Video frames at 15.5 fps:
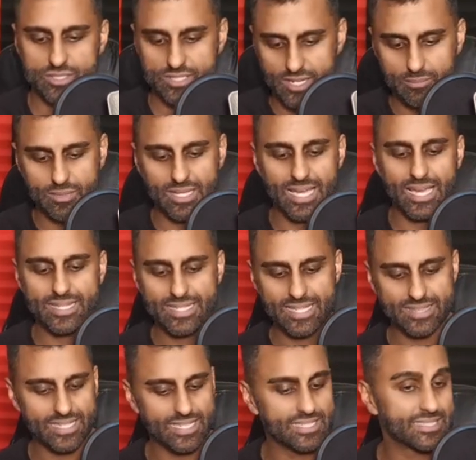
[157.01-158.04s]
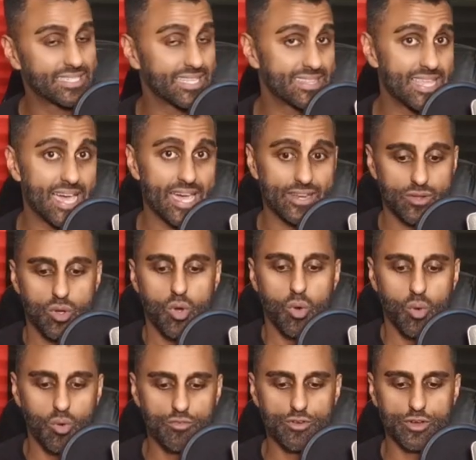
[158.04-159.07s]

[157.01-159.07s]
And I'm glad that they did that over